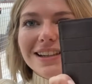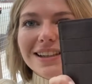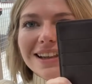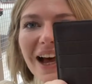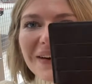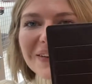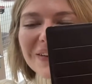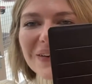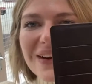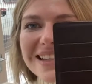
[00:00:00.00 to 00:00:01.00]
How
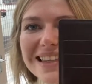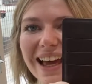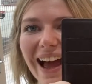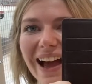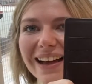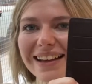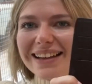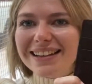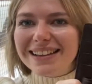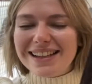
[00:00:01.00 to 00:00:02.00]
cool is that?
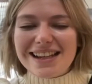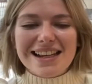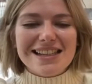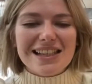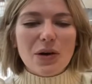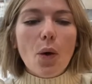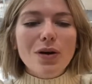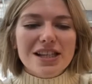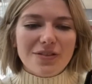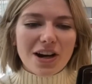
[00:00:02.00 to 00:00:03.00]
It is the
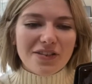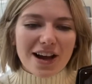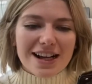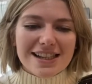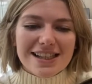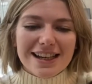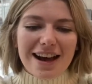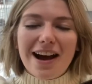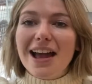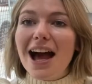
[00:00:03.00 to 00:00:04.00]
coolest file of facts
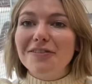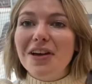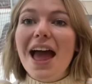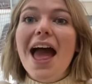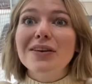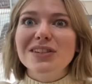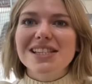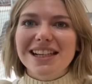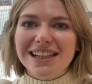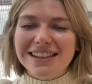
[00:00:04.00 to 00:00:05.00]
I have ever
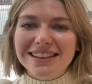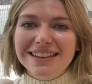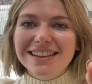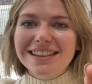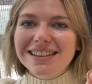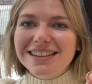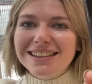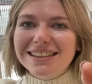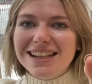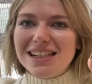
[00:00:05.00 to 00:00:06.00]
seen.
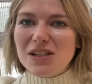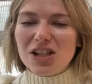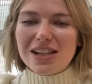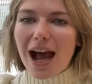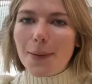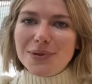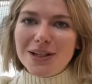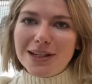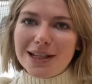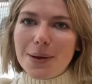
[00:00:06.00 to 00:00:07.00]
It's just
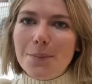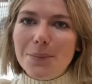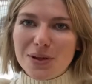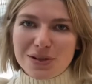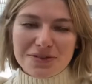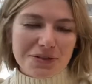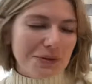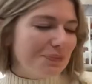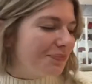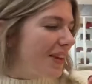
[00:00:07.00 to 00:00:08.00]
absolutely
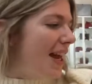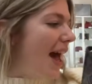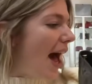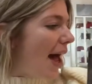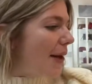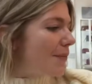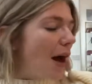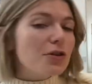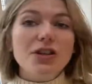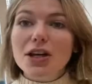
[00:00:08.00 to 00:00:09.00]
beautiful.
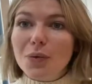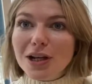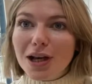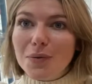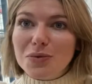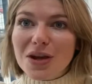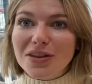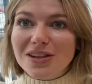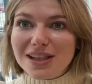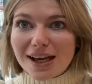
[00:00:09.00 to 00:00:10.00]
I'll show you what it comes with
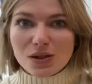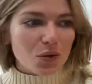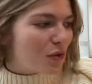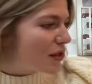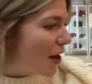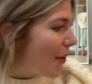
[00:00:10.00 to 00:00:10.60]
because that is also